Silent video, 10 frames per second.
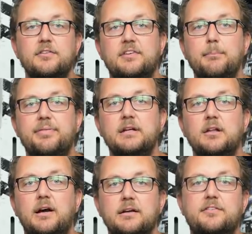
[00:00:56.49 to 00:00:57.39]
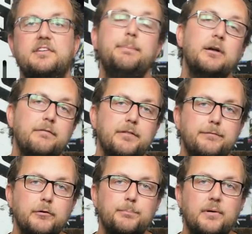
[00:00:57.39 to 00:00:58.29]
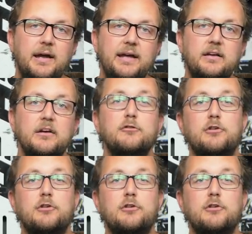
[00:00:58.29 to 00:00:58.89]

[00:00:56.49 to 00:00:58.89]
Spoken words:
Something like stepping off the foot brake,